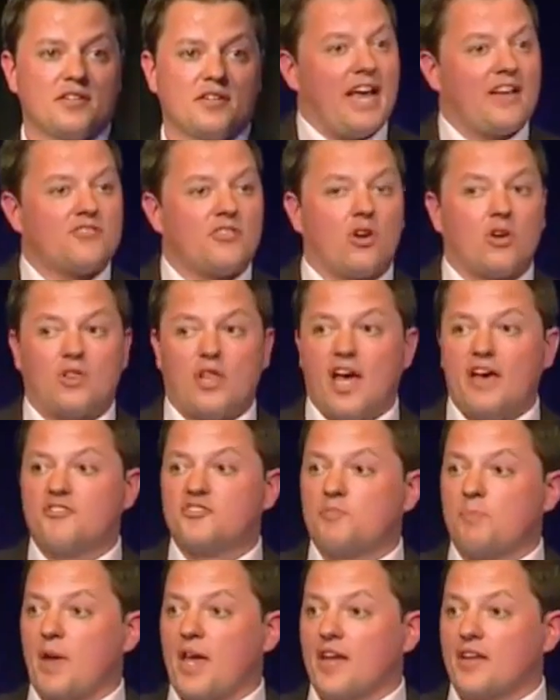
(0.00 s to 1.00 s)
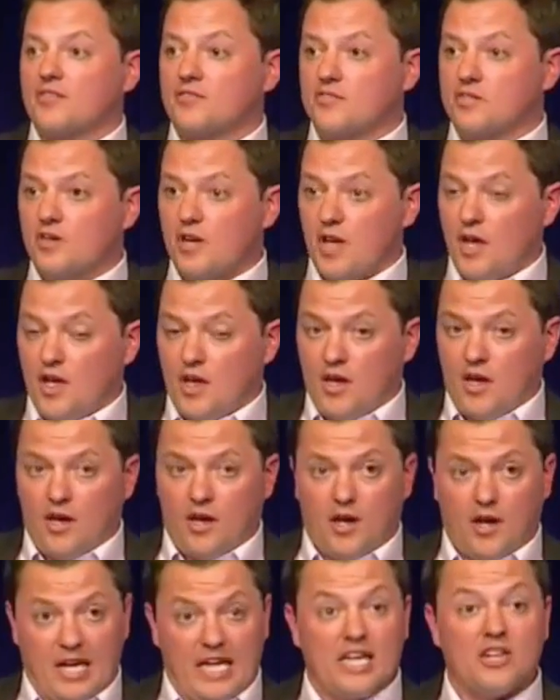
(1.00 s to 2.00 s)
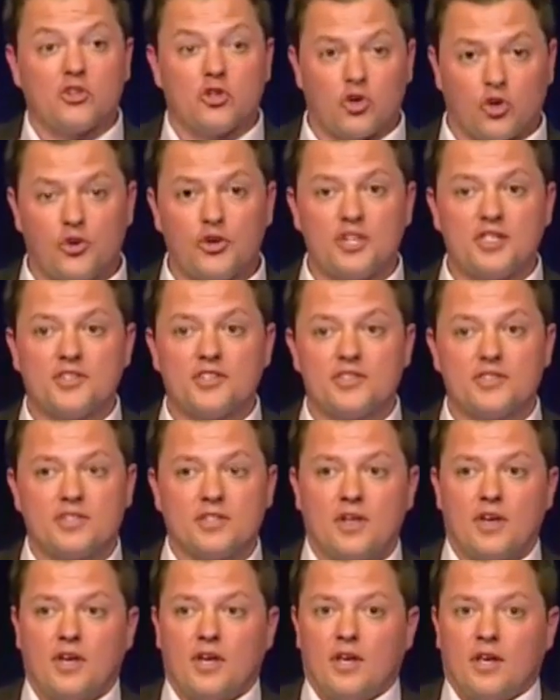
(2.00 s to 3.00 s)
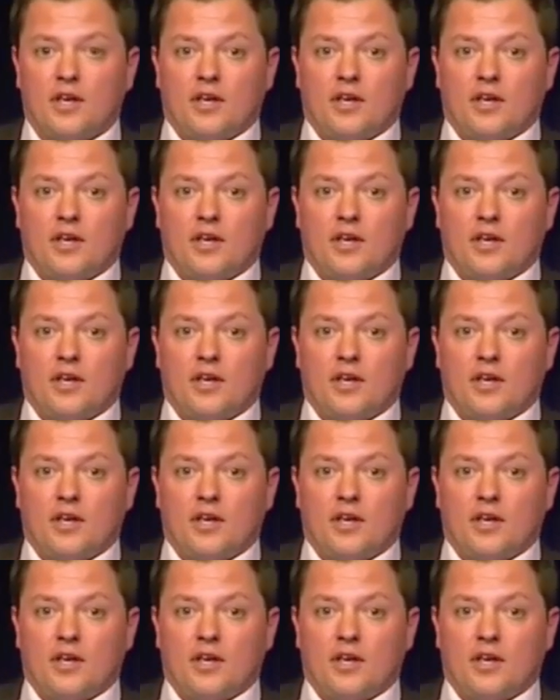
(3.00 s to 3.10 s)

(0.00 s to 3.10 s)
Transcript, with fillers: As our lifespans uh, increase,